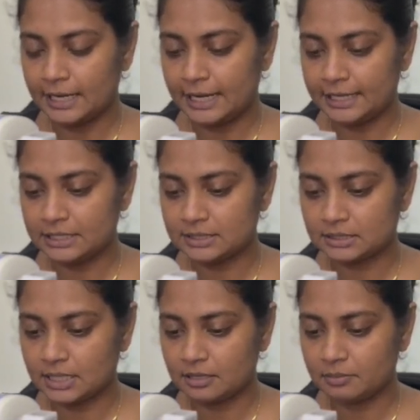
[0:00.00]
And this is
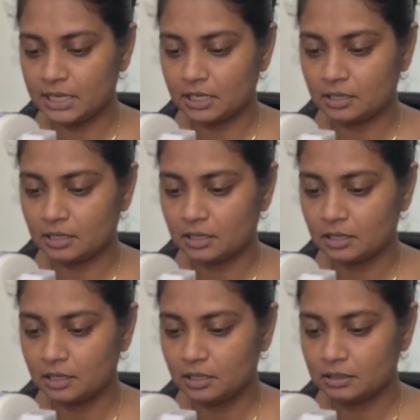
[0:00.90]
gonna make
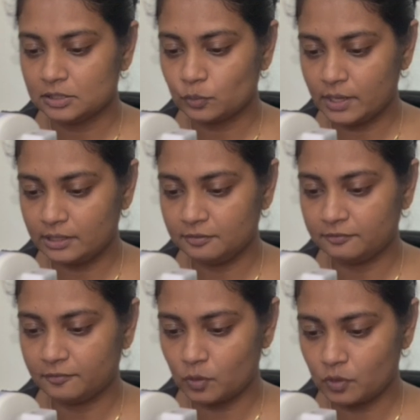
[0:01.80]

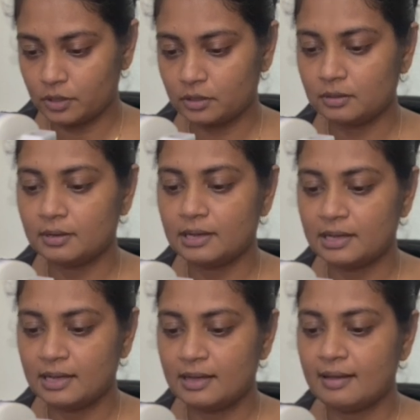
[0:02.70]
24
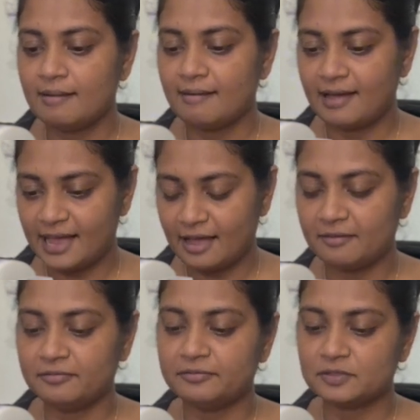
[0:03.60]
half
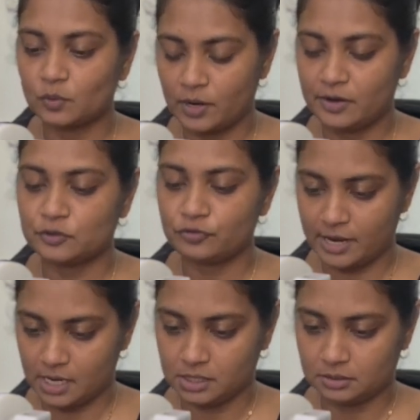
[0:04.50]
square triangles.